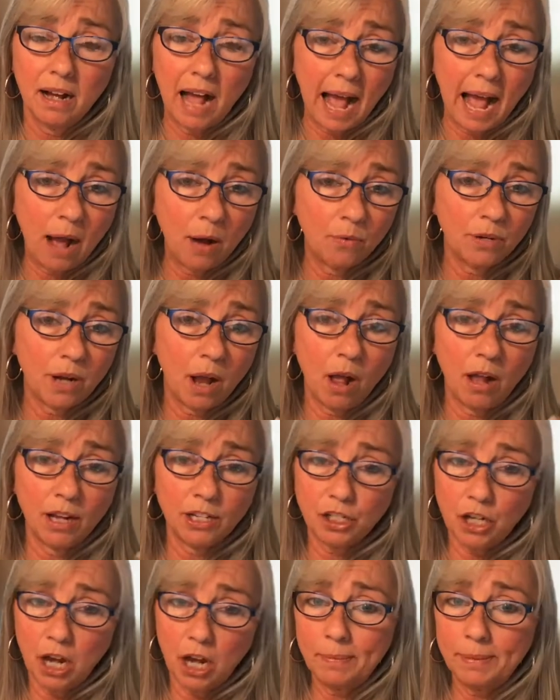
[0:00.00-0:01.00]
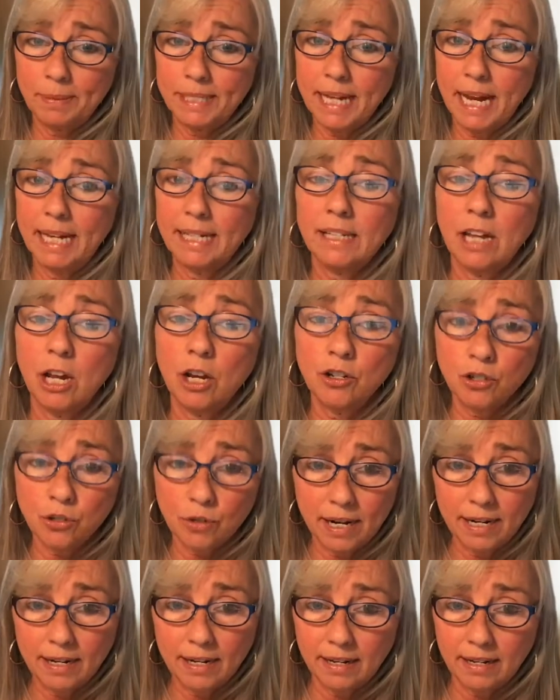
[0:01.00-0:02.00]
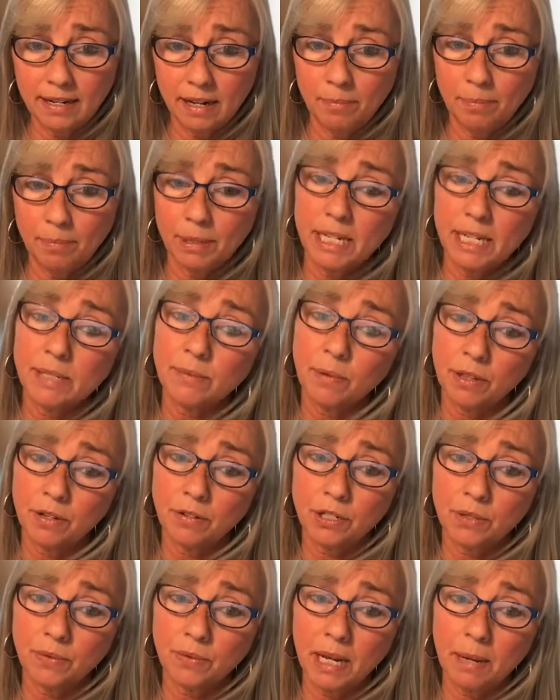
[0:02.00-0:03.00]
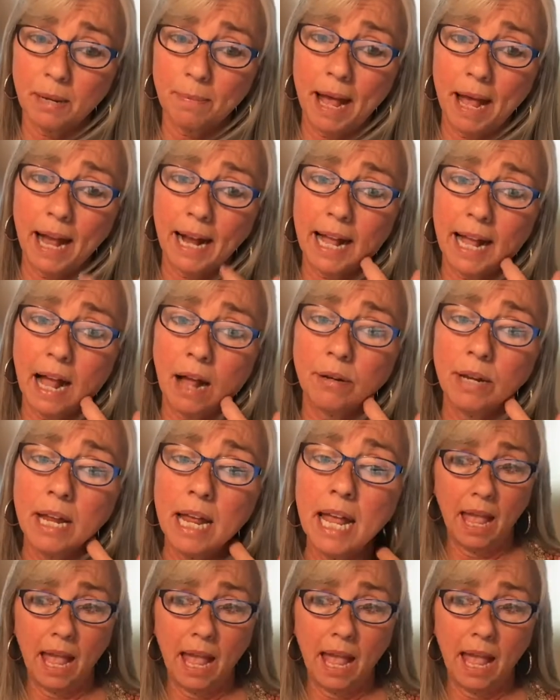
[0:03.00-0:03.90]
out on job sites and training companies when they're doing a pack out